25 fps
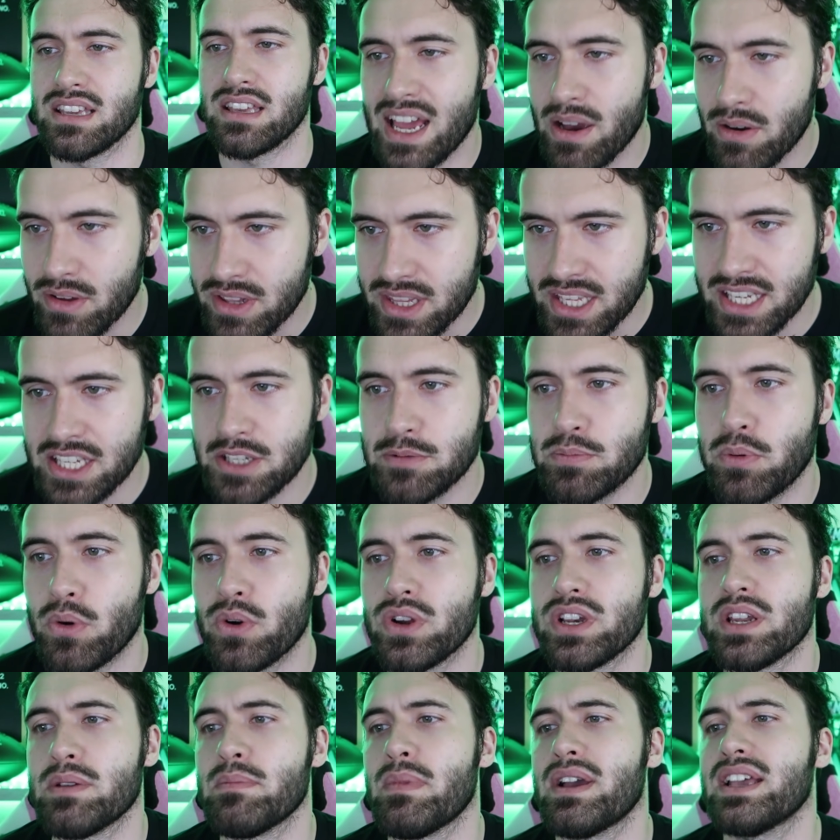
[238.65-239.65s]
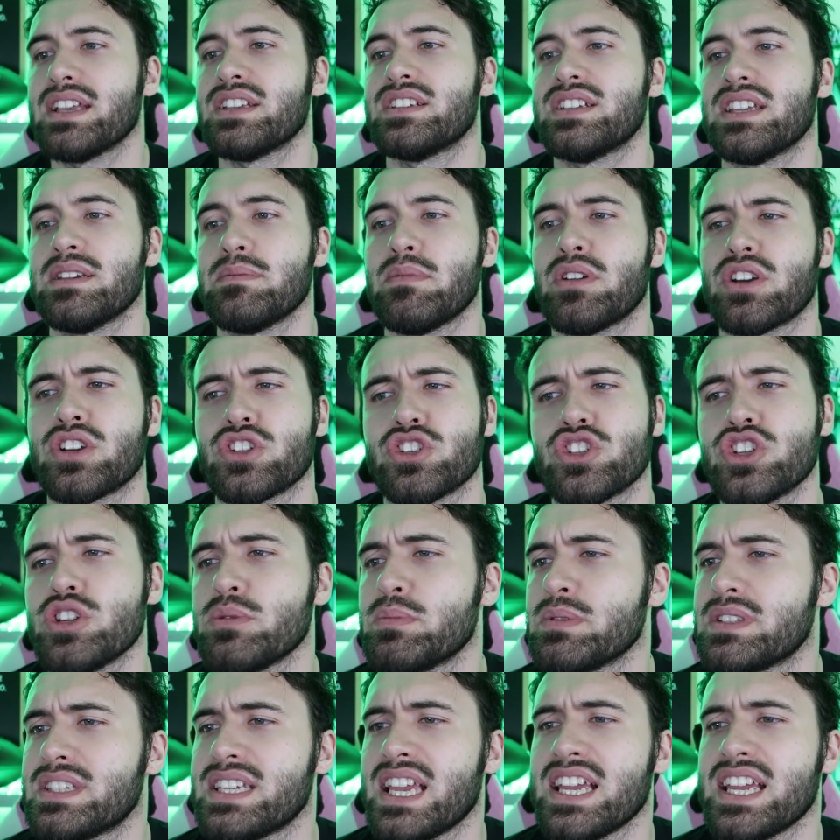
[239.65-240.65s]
Now, at this point, it may seem like a stupid